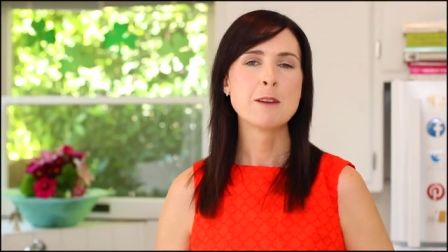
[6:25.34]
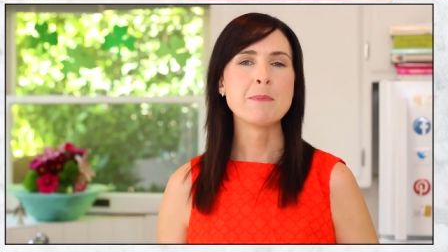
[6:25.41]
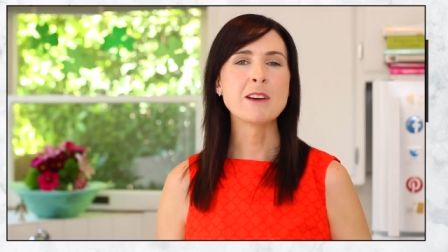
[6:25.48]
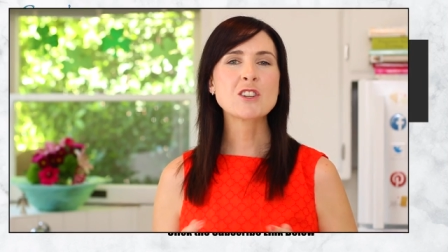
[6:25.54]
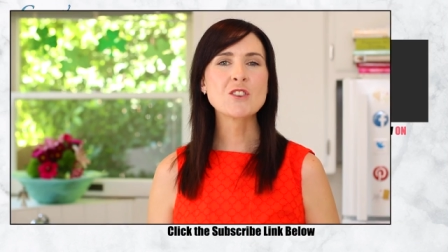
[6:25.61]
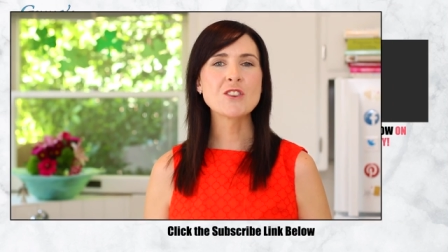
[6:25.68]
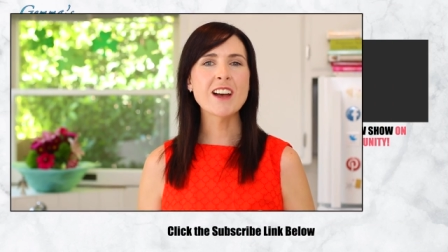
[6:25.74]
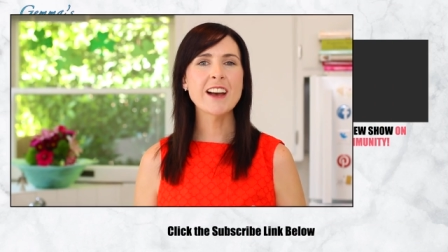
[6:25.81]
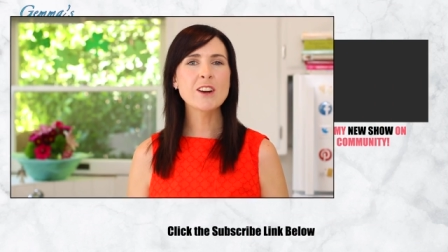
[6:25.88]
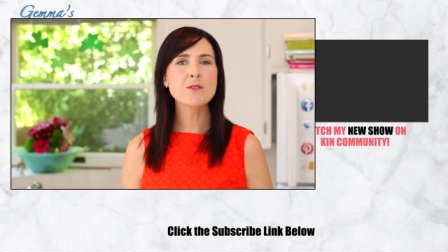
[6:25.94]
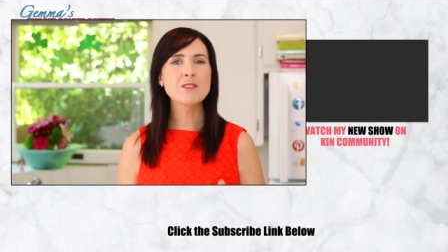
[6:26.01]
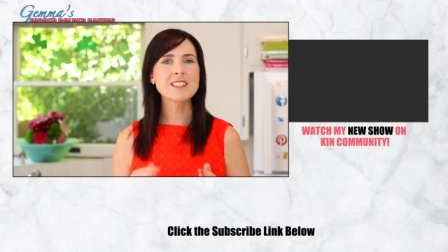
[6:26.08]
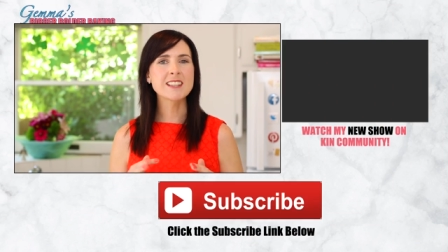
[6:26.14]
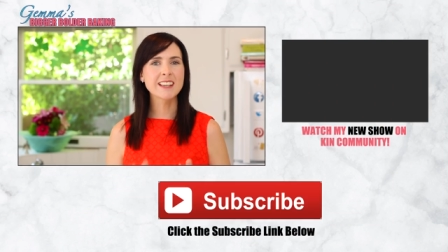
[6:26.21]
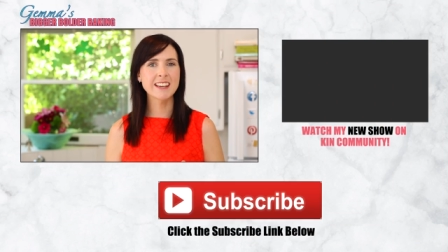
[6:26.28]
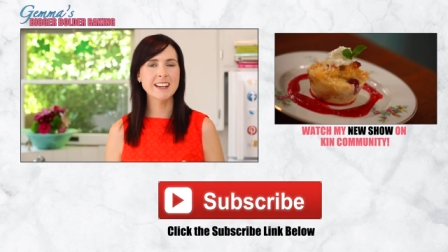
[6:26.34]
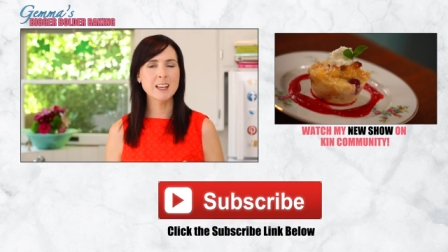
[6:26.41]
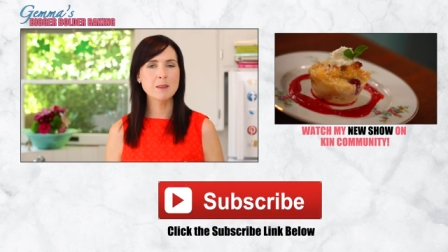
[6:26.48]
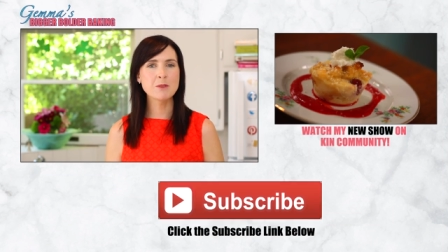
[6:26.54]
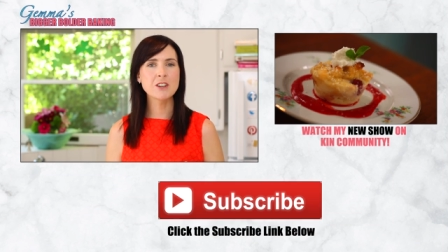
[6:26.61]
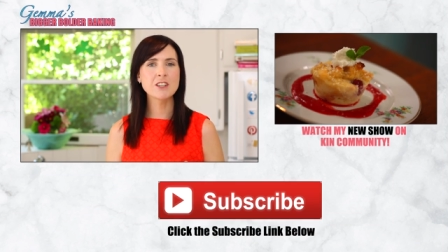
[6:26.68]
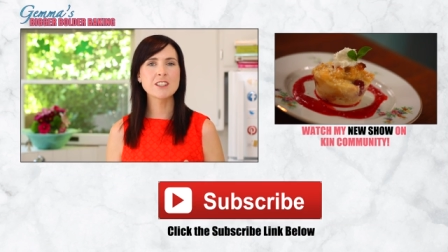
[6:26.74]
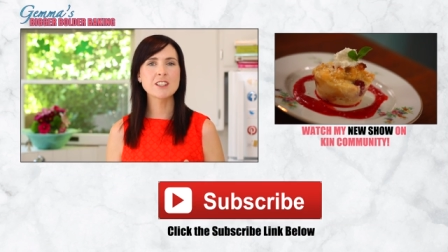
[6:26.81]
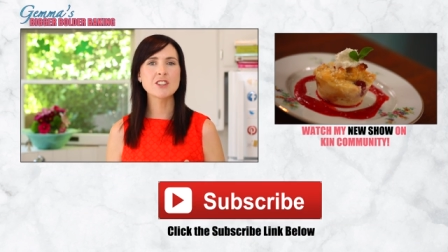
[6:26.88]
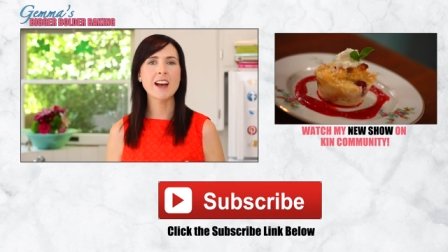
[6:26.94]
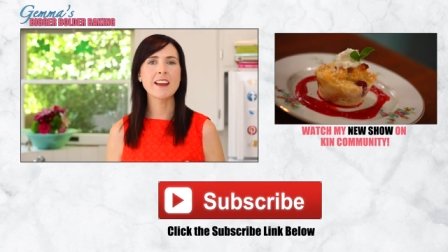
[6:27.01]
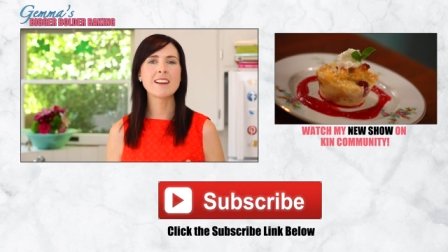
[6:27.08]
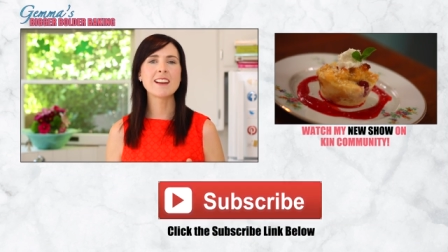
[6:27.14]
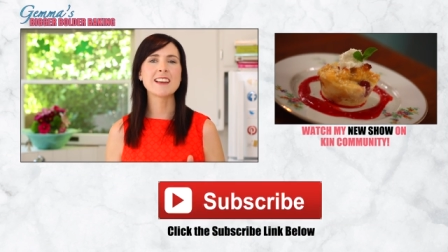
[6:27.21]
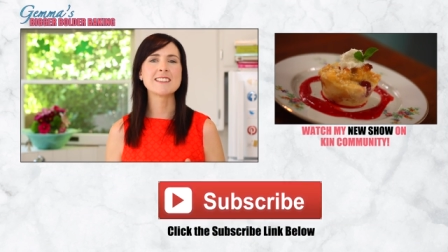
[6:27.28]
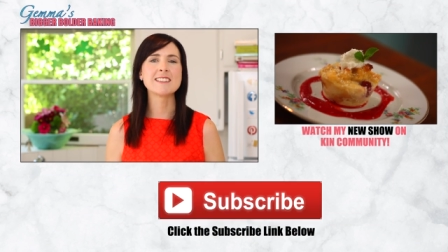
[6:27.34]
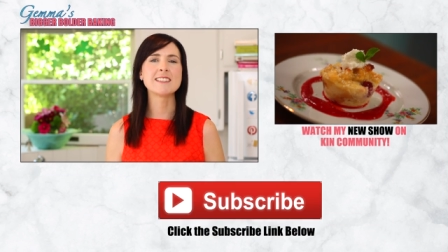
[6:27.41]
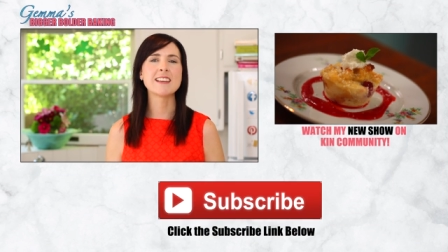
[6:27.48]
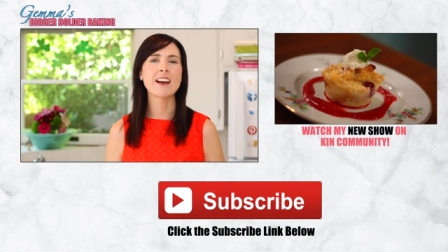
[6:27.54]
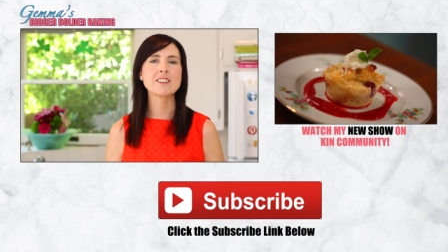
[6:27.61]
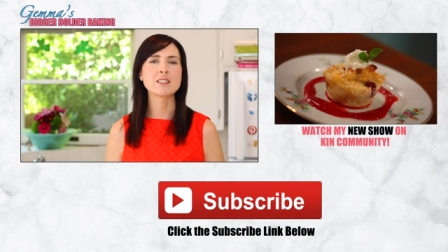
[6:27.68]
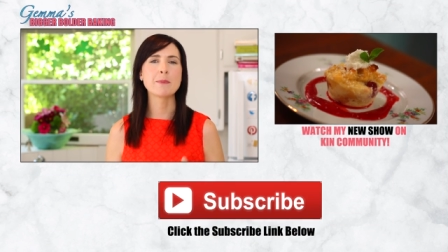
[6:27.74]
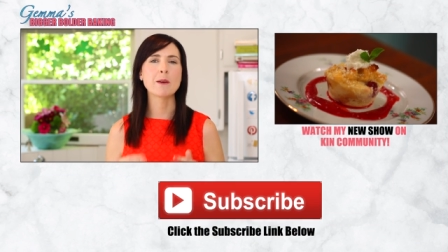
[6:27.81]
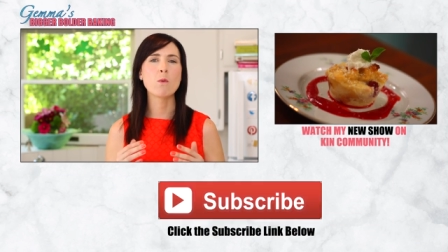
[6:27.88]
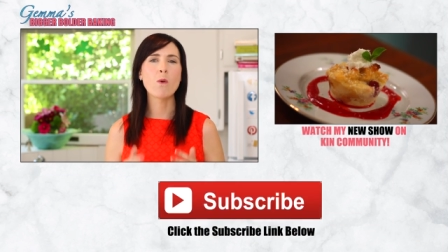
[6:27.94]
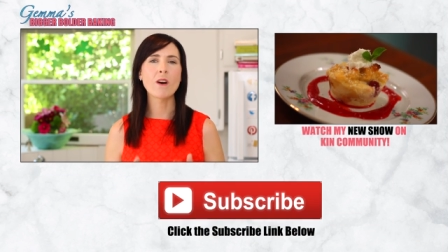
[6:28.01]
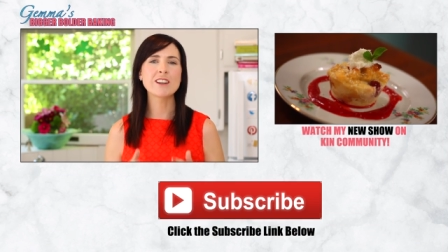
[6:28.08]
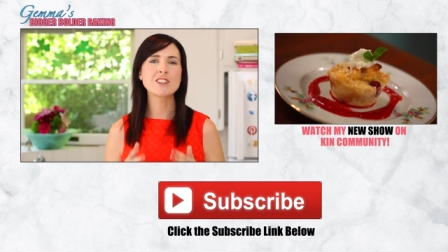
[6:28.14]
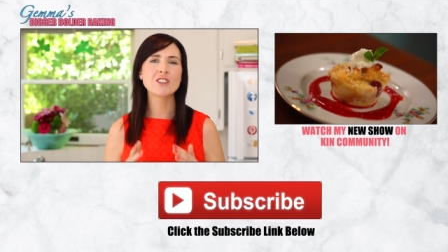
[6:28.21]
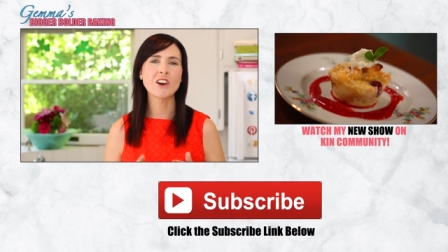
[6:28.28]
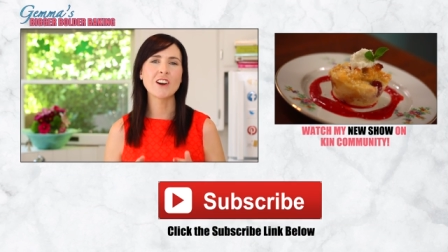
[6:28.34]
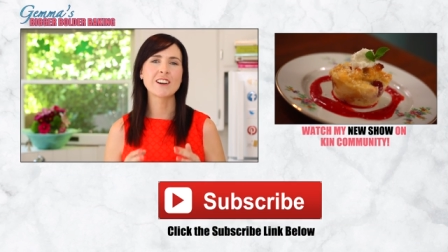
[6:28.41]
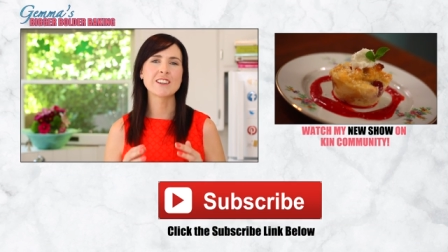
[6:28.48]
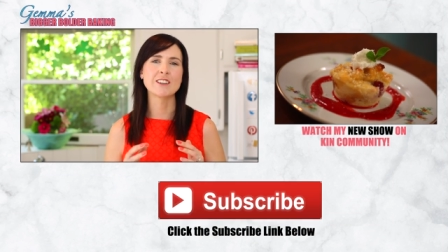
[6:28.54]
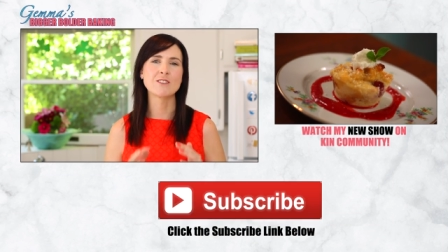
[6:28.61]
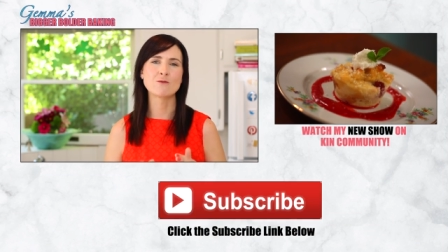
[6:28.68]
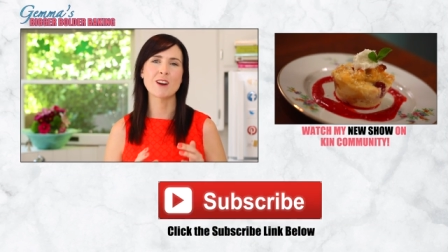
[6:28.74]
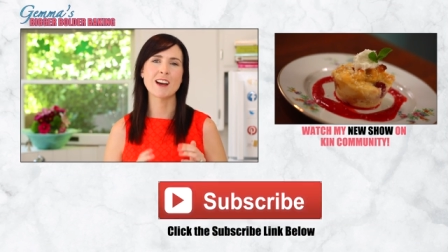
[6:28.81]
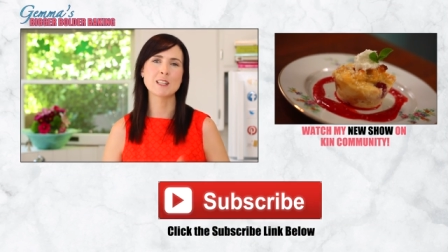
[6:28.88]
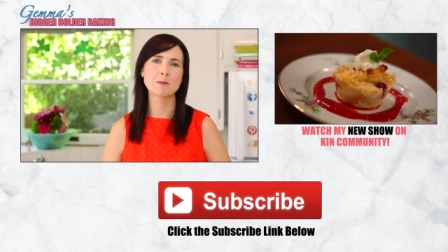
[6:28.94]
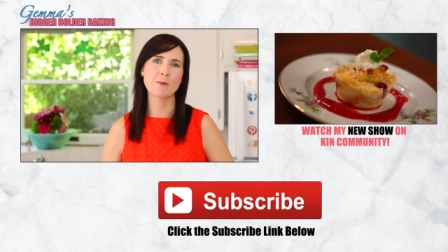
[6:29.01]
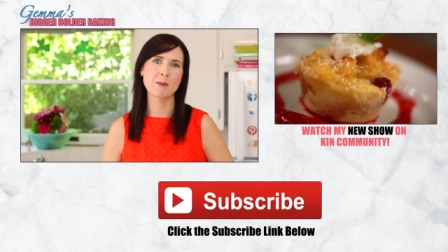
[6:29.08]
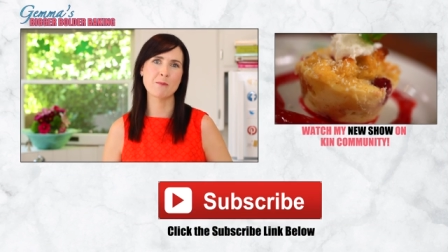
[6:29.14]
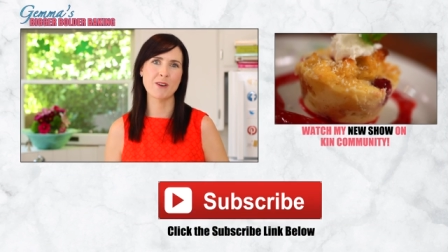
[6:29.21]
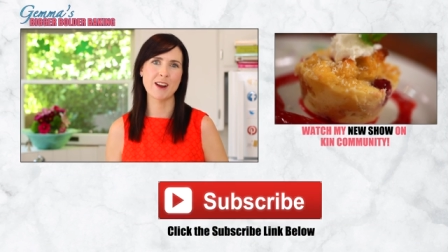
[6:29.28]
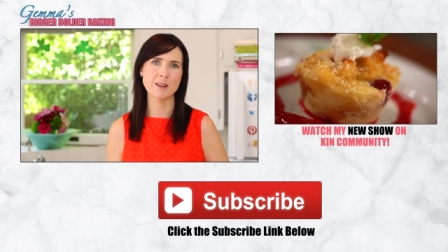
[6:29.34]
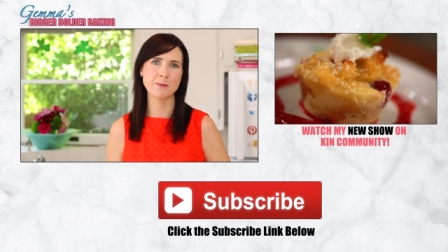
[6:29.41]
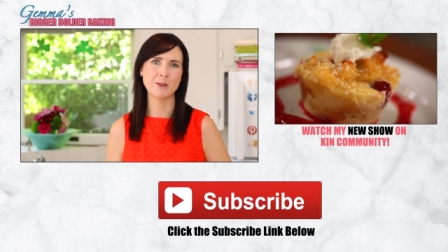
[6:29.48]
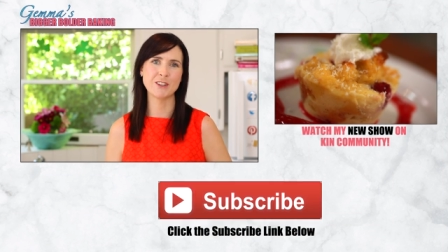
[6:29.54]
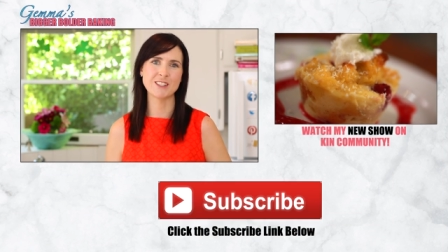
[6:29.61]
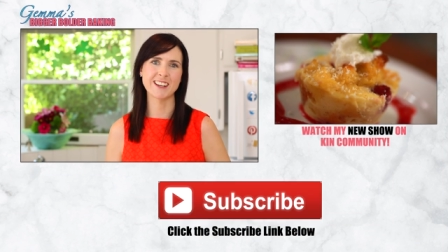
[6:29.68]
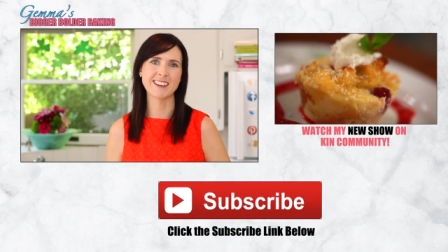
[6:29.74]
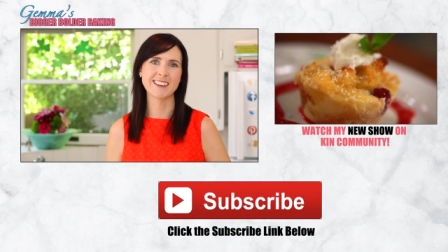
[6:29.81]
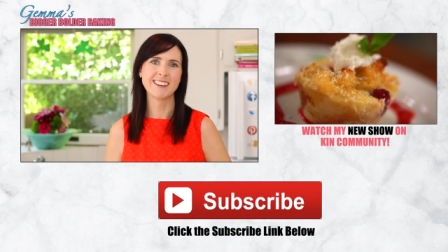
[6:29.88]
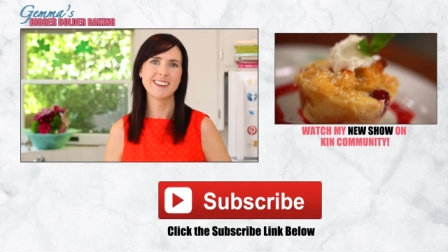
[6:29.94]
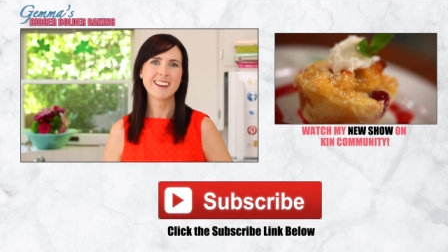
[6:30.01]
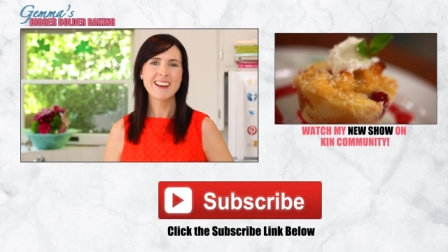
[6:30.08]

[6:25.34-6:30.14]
Make sure you head over to the Kin Community Channel and see how to make white chocolate and raspberry bread pudding.